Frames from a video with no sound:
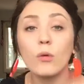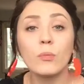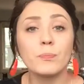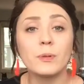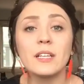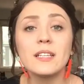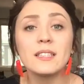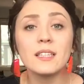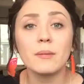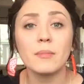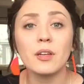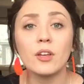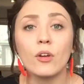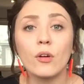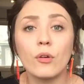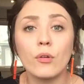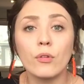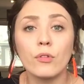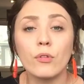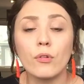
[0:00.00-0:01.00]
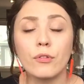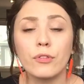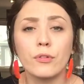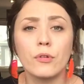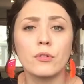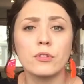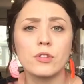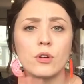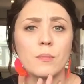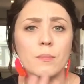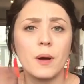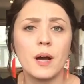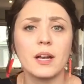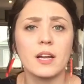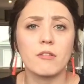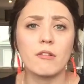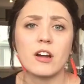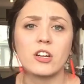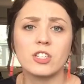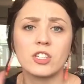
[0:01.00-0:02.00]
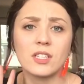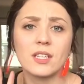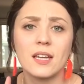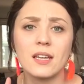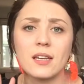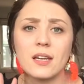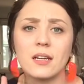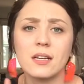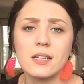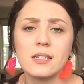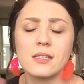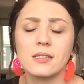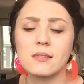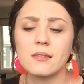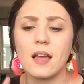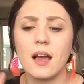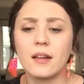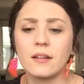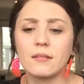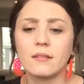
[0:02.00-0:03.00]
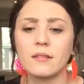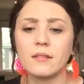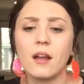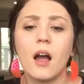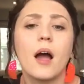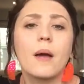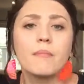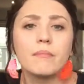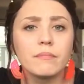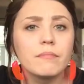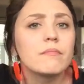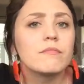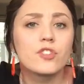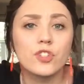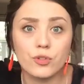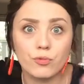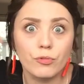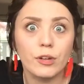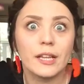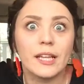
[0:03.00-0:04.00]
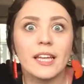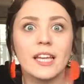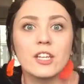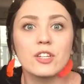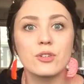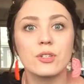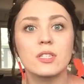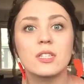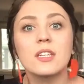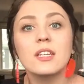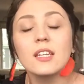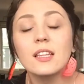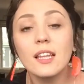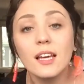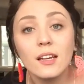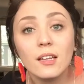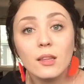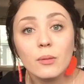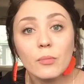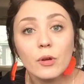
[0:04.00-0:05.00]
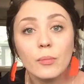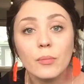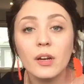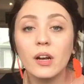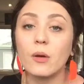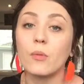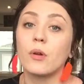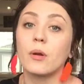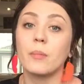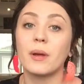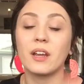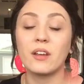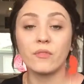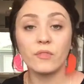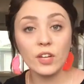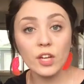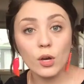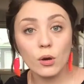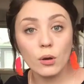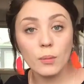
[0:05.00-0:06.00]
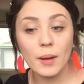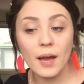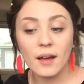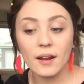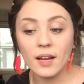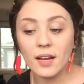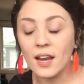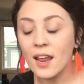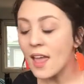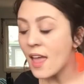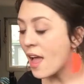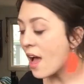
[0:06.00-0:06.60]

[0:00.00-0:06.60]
Please let me know your thoughts on Barty Crouch Sr. because I'm just really interested in that at the moment. I want to make a video about it.